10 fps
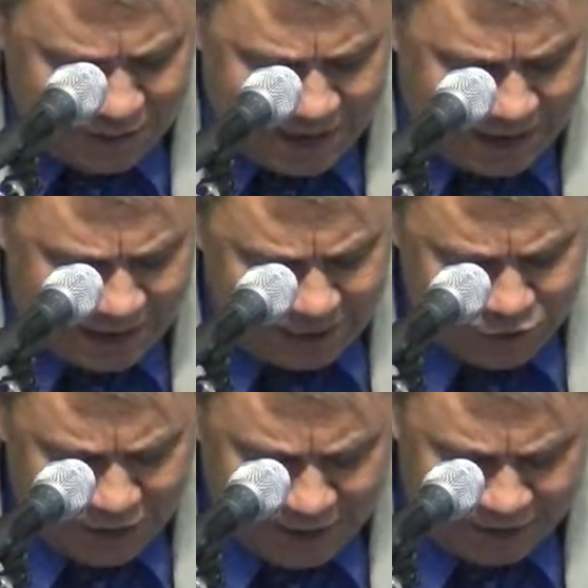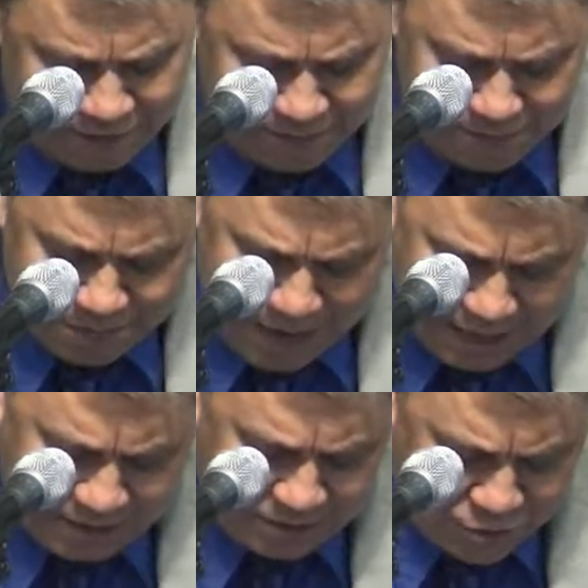that you have
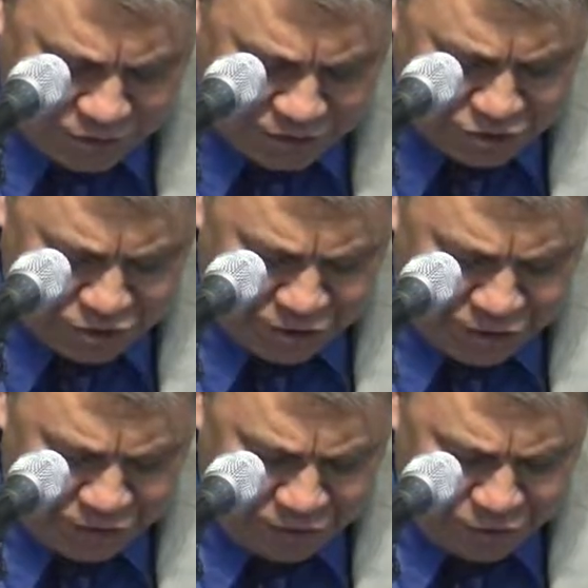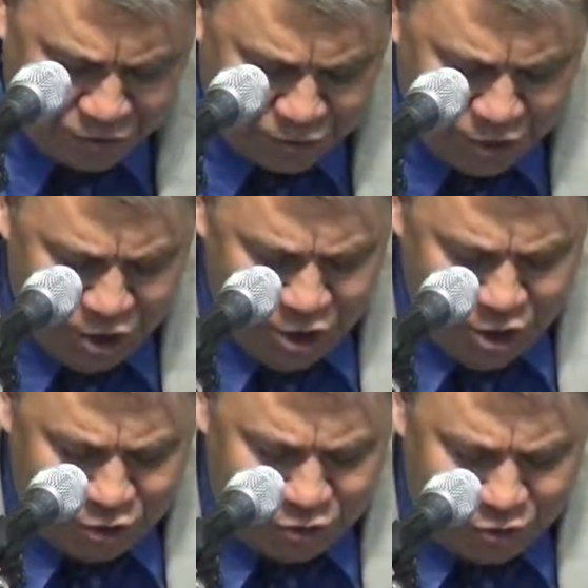placed us on this earth to,
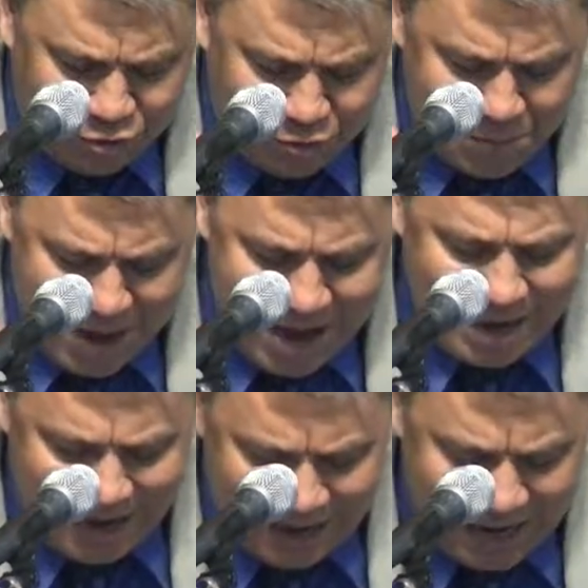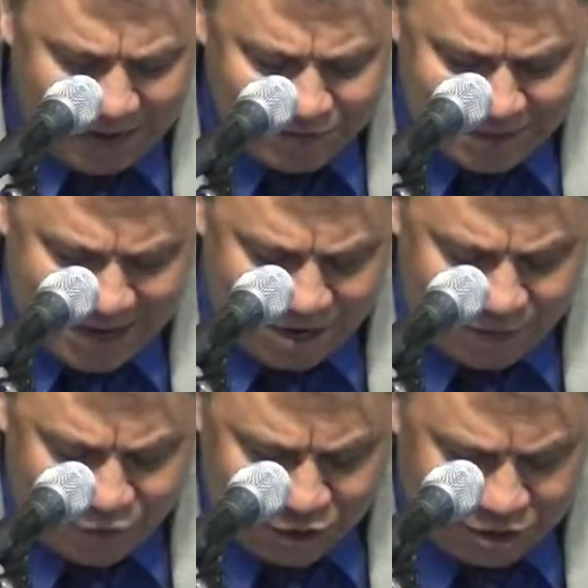to make our lives
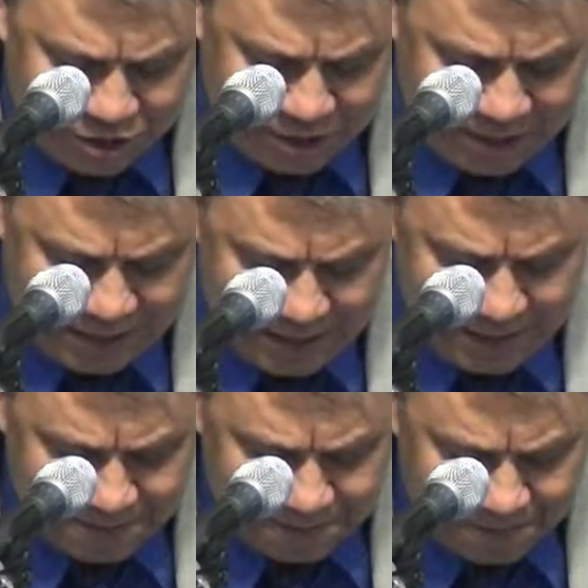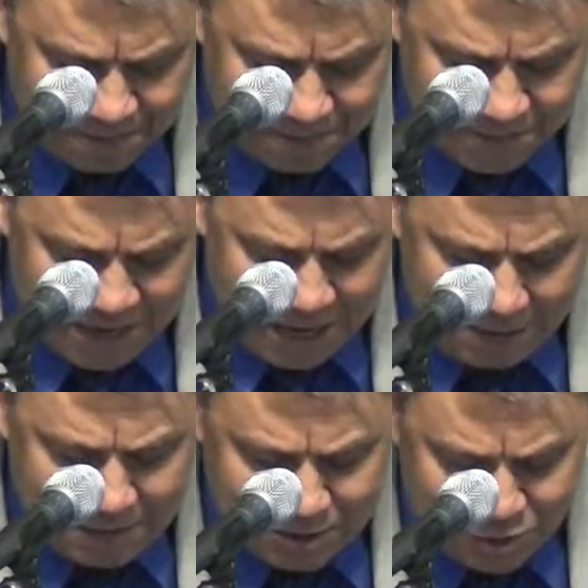count for eternity. And
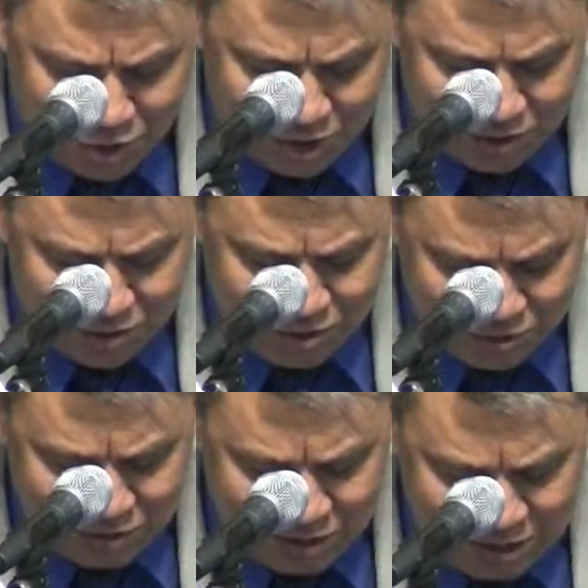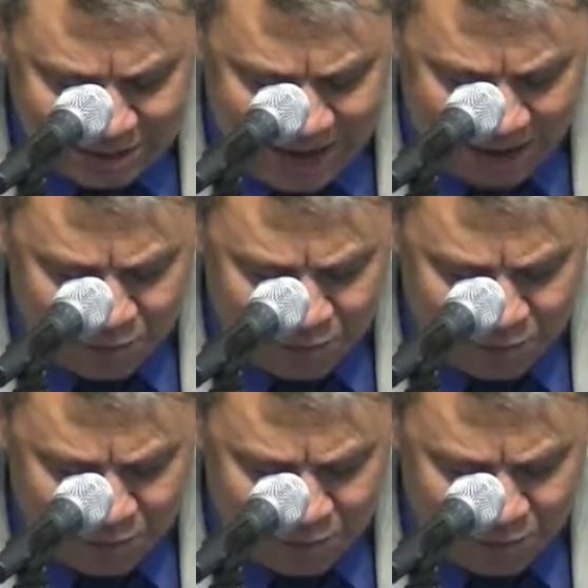help us, Lord, to do this, that